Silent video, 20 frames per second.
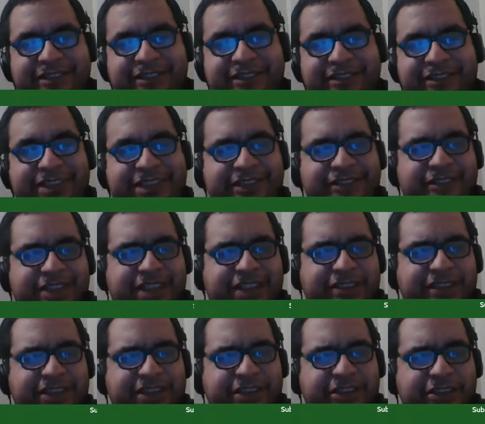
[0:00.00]
of food
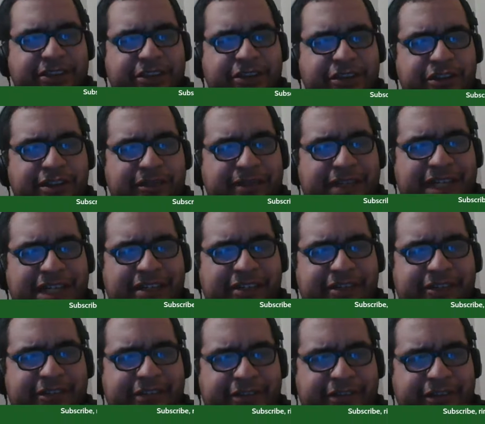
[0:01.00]
for either
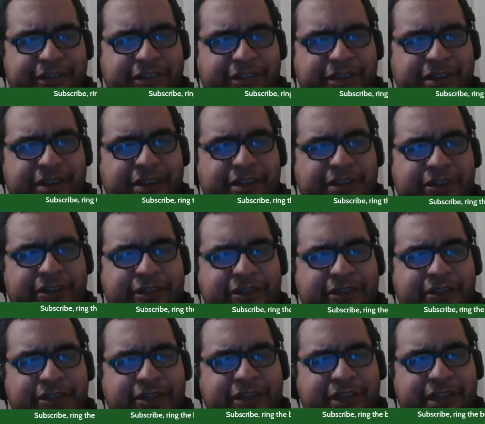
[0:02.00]
1 to 2 weeks.